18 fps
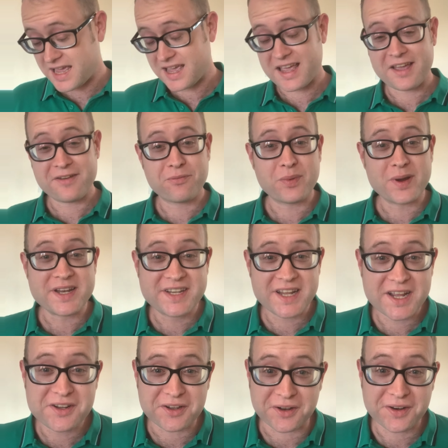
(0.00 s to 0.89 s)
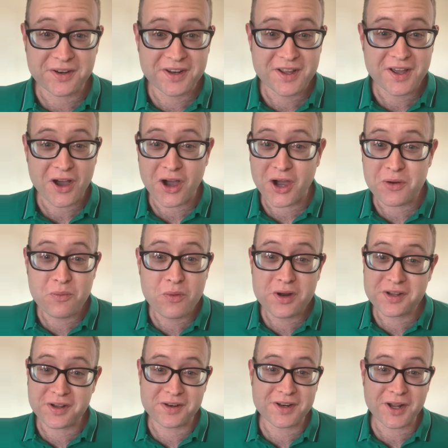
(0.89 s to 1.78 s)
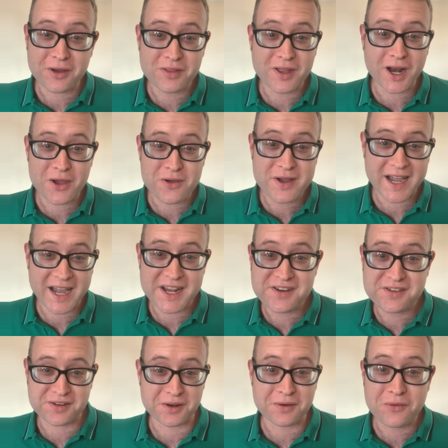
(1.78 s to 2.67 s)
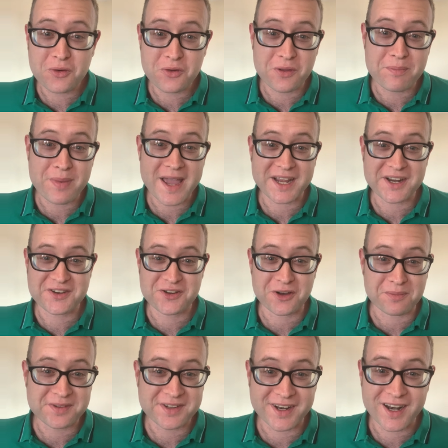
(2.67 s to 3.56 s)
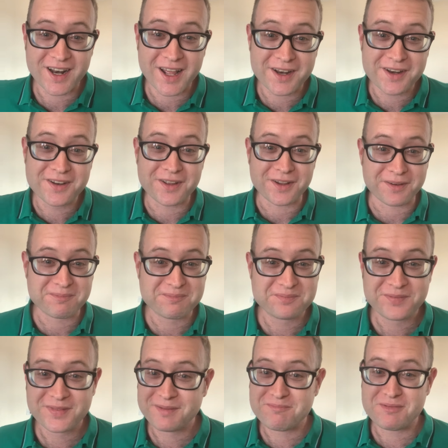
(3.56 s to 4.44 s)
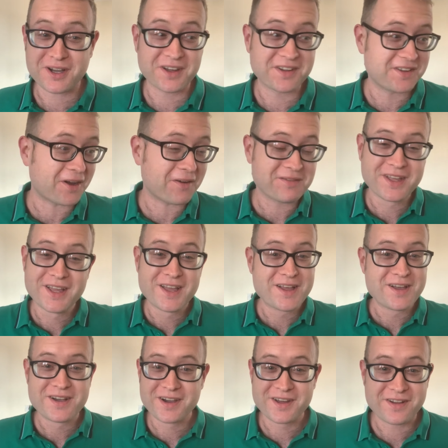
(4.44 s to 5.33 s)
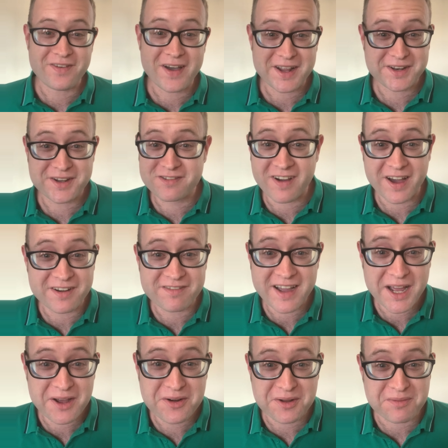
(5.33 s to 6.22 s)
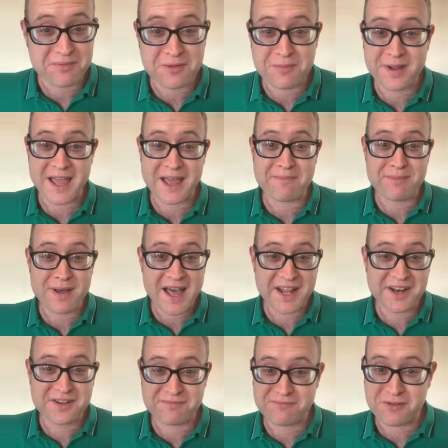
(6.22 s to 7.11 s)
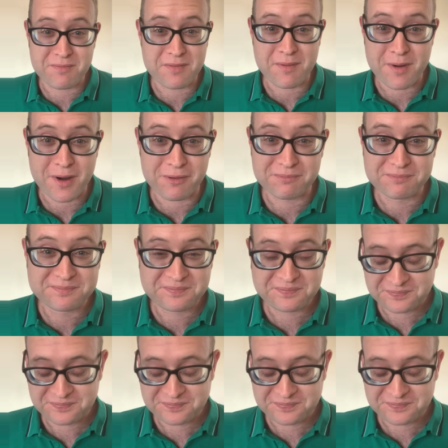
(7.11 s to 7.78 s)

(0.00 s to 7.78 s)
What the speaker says: If we didn't, I wouldn't know the location of all the betting shops in London, because I've had to run round them from getting banned from them all.